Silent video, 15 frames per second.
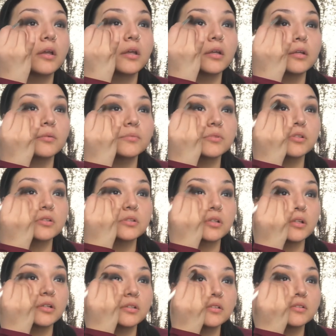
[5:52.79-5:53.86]
and I'm just
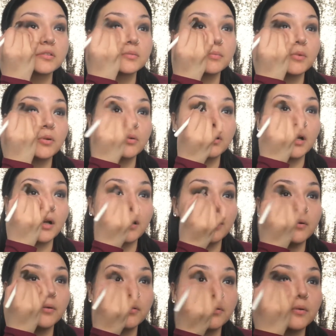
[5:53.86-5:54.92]
gonna smoke
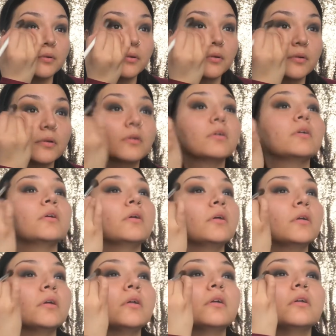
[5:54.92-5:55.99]
out.
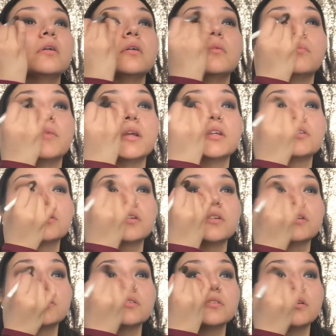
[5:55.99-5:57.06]
Make sure
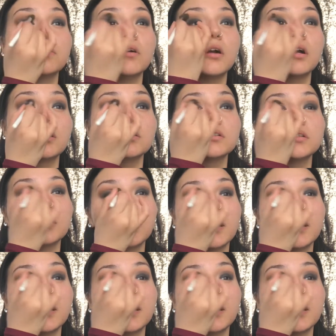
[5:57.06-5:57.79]
there's no harsh